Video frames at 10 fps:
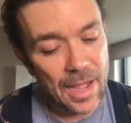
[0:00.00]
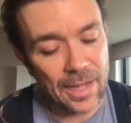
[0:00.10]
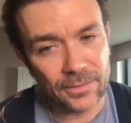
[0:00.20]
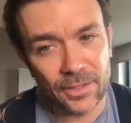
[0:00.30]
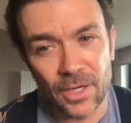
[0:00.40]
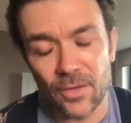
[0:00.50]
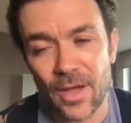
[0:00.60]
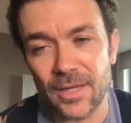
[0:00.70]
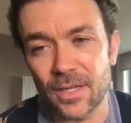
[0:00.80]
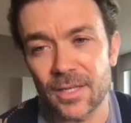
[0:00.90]
And
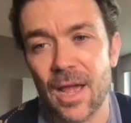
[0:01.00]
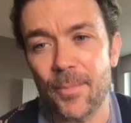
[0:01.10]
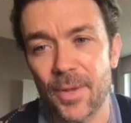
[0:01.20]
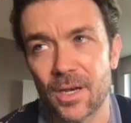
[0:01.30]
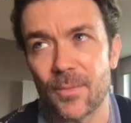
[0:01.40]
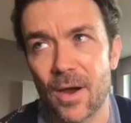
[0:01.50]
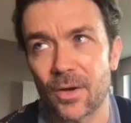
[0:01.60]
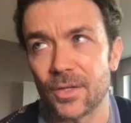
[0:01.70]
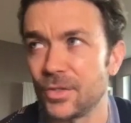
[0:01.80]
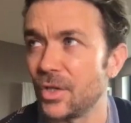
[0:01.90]
that does happen in
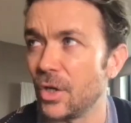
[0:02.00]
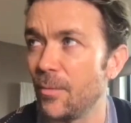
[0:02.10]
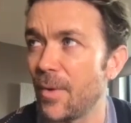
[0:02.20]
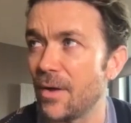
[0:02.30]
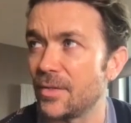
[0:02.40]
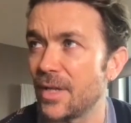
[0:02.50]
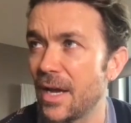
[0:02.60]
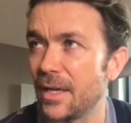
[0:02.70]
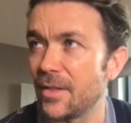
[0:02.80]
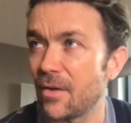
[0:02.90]
America too, but I'd
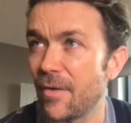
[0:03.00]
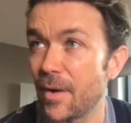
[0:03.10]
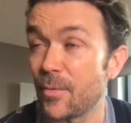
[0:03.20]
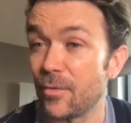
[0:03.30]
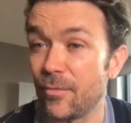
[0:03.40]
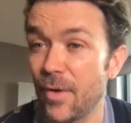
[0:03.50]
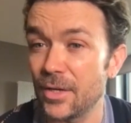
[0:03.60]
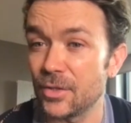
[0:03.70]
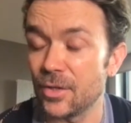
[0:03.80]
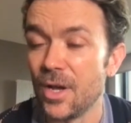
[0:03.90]
say they're very
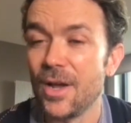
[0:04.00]
professional.